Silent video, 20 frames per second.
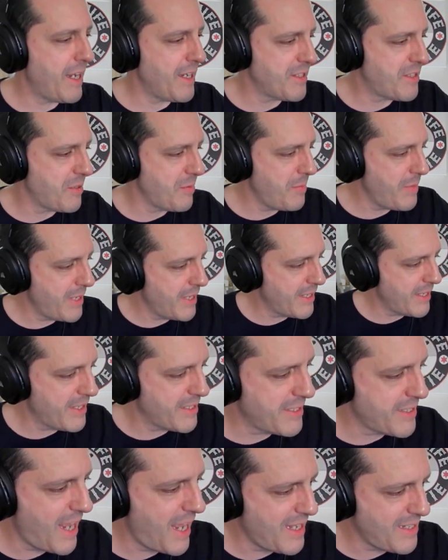And to me,
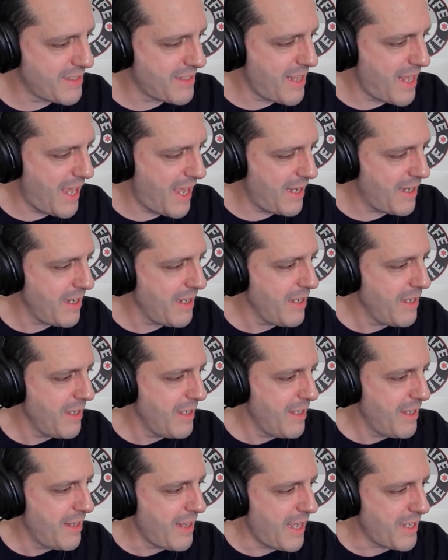this has that,
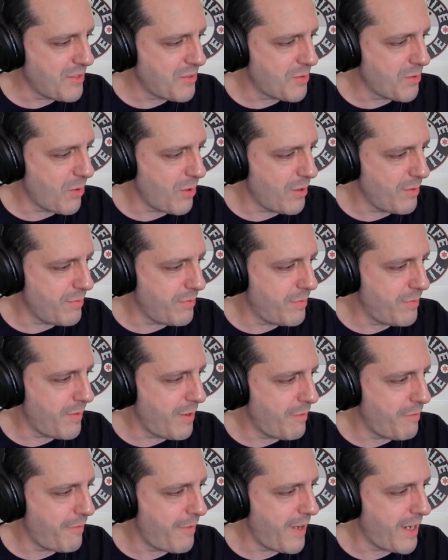that sort of
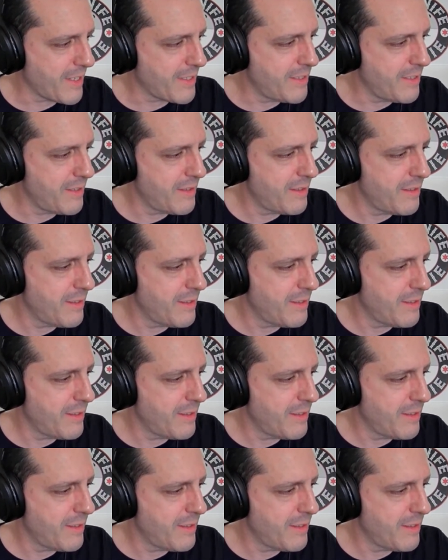effect.